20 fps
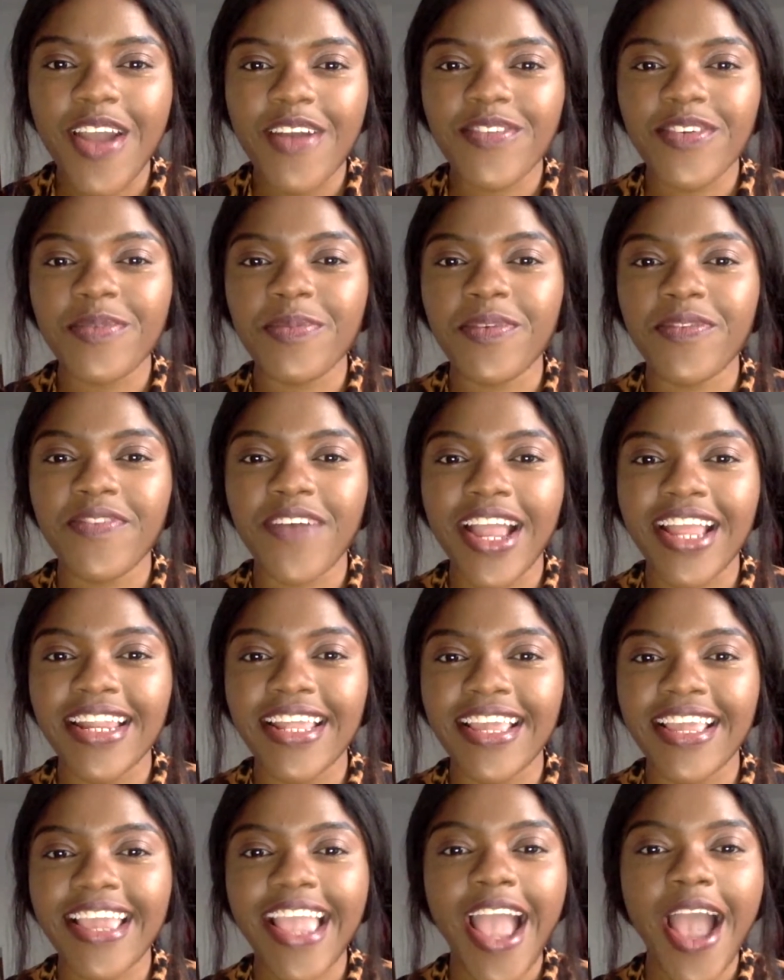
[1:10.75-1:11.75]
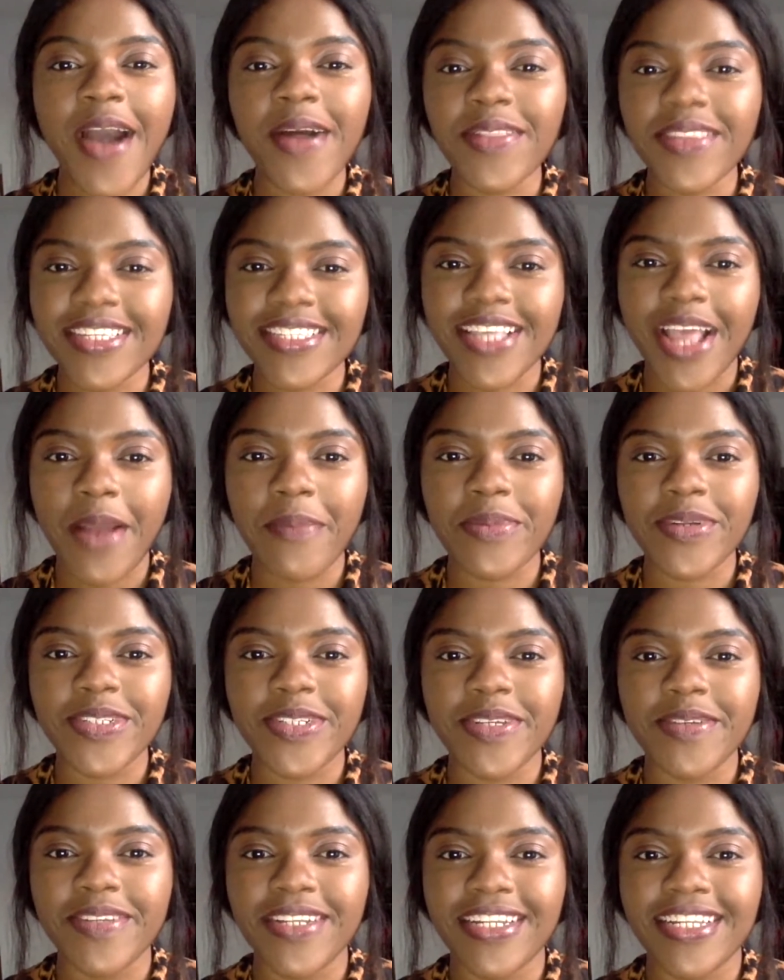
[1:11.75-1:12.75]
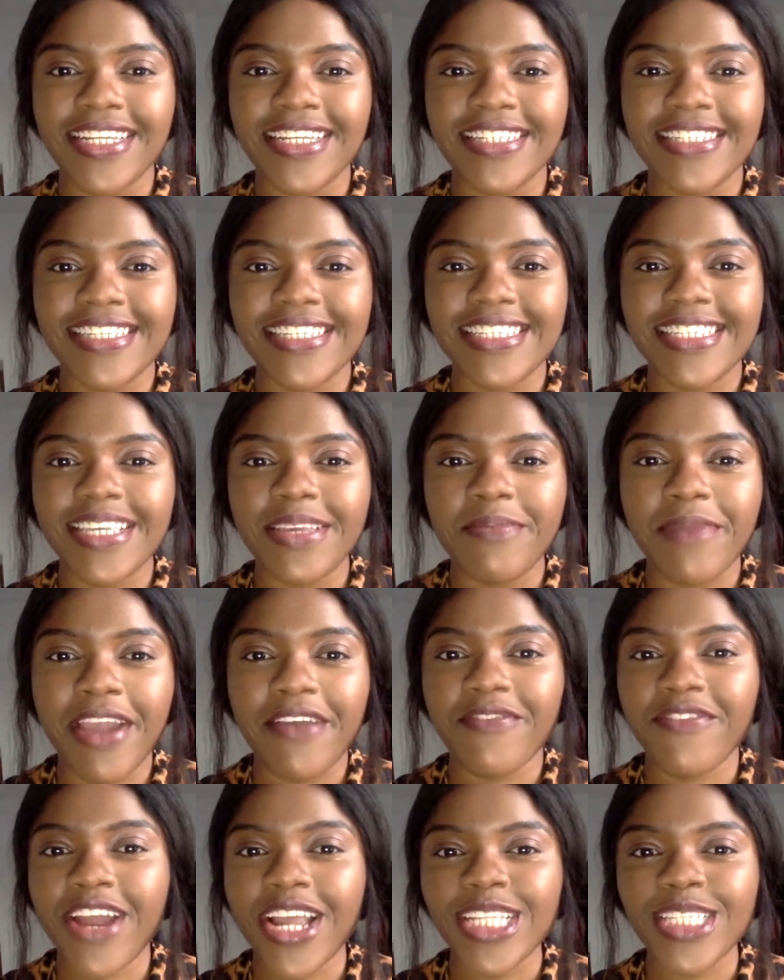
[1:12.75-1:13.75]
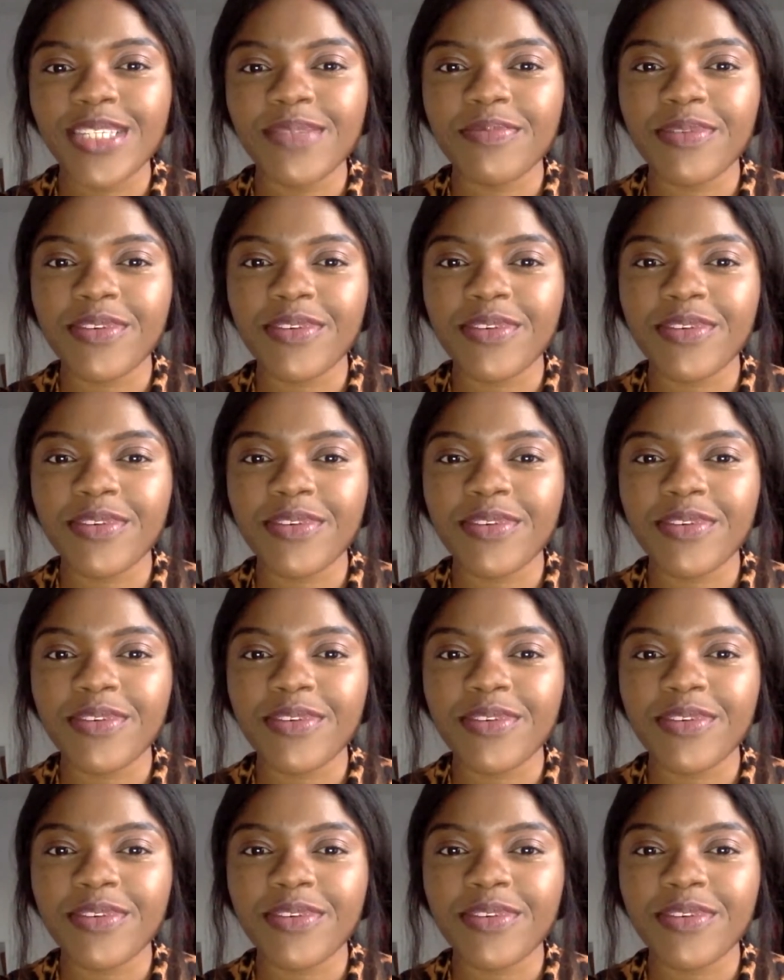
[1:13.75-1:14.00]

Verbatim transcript: for providing countless opportunities to see my friends